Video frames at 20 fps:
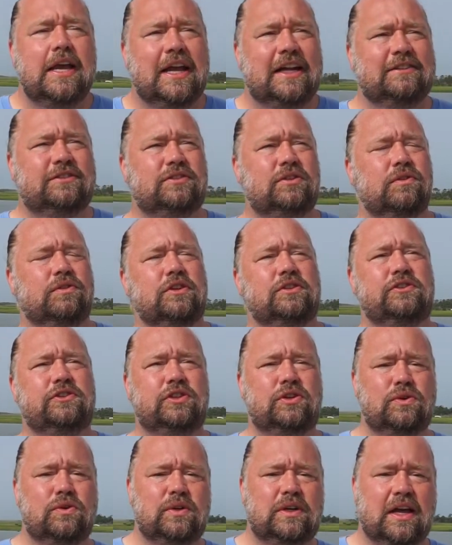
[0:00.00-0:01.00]
And so there's
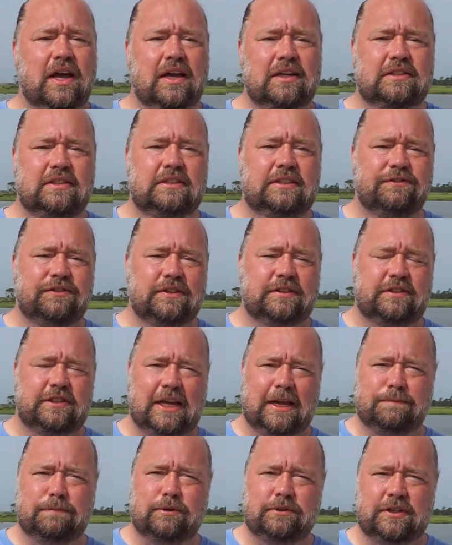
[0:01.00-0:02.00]
two kinds of different
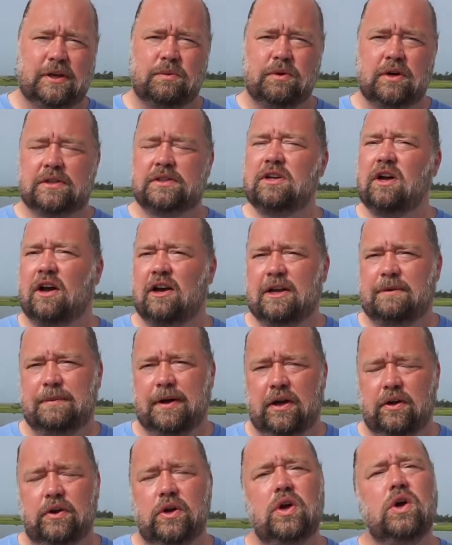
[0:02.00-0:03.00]
samples I want to talk
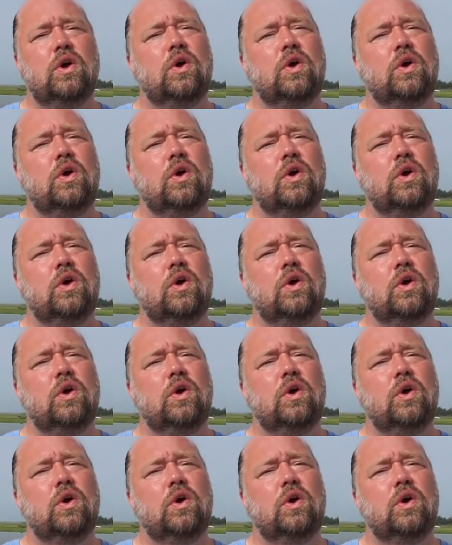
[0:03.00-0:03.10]
about.